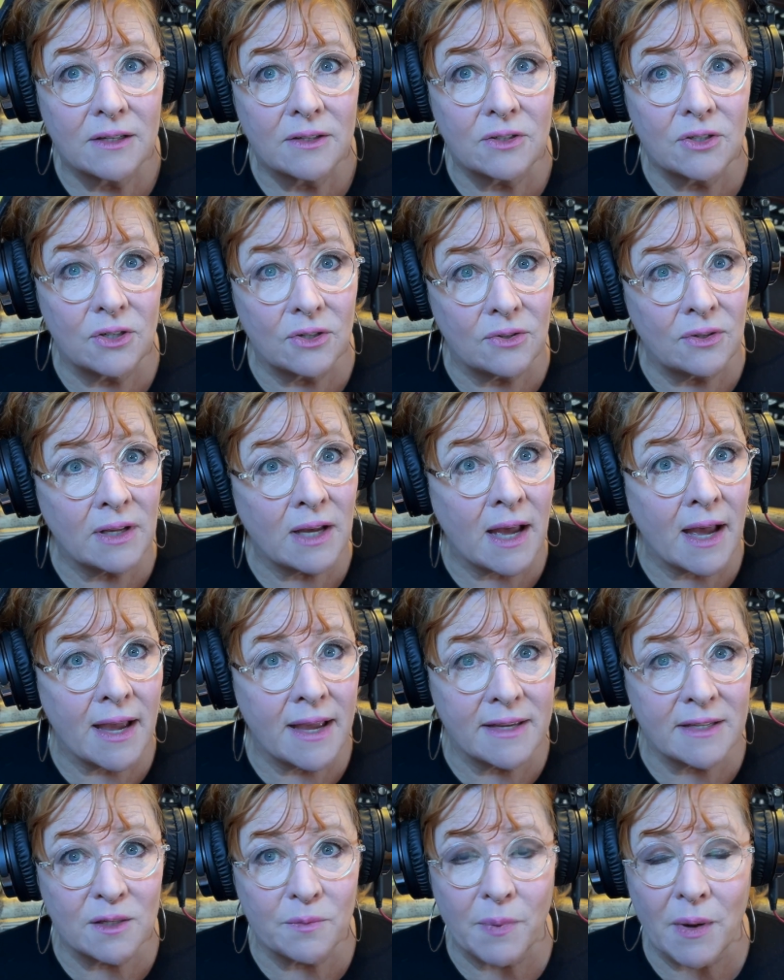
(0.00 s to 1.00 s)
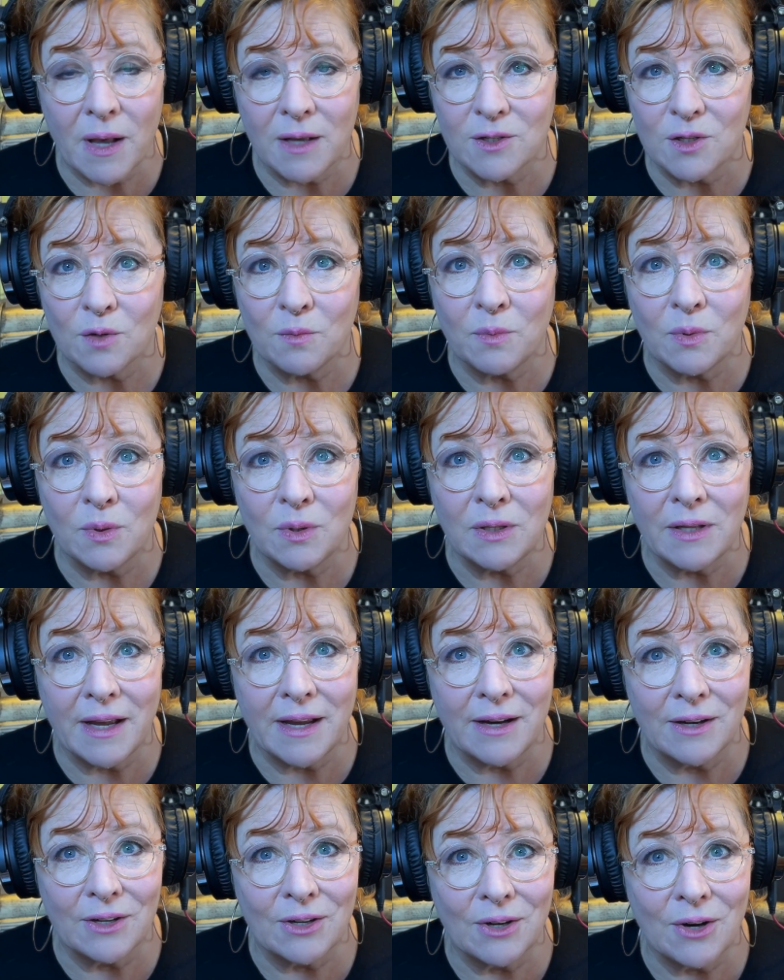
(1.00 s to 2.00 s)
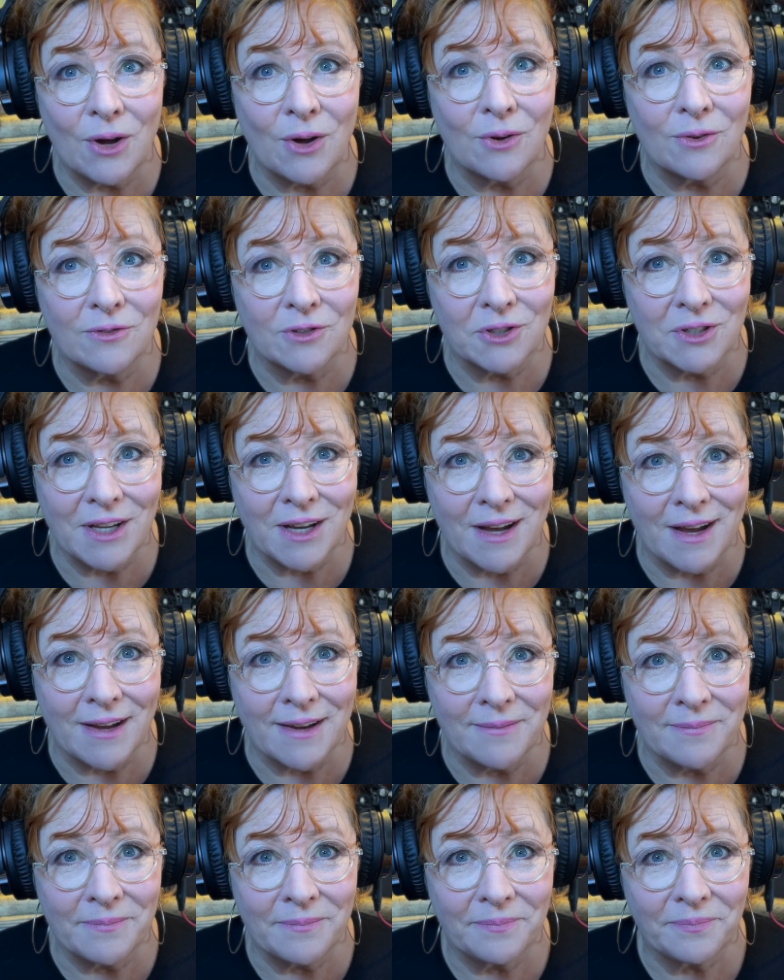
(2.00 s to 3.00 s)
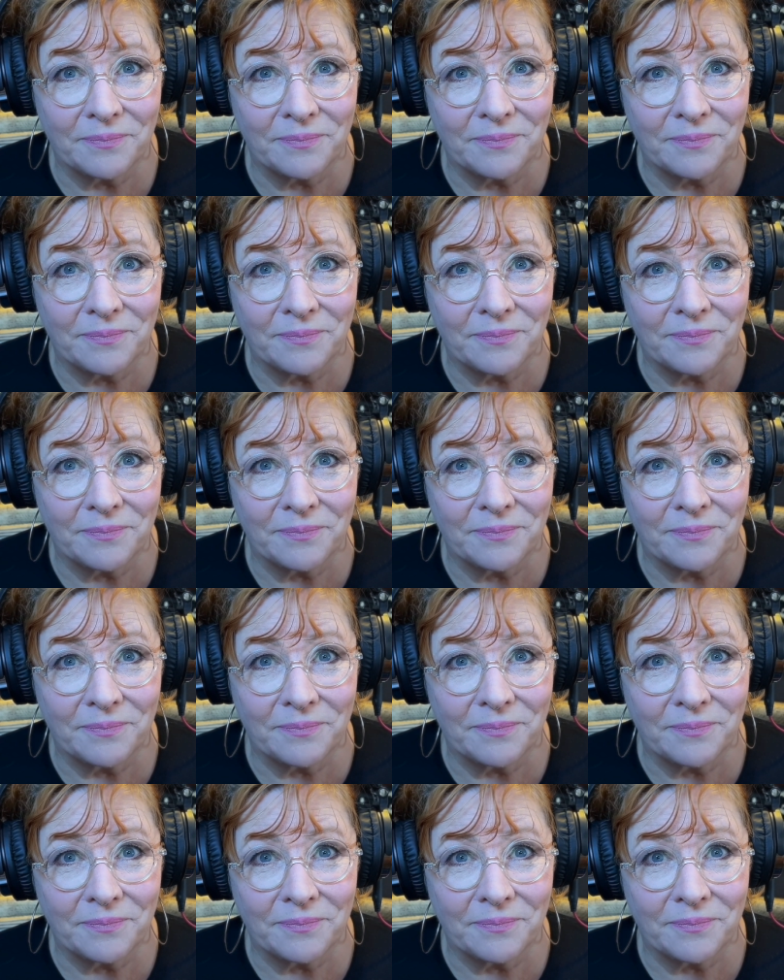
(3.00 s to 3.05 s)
to the highest possible layer over time.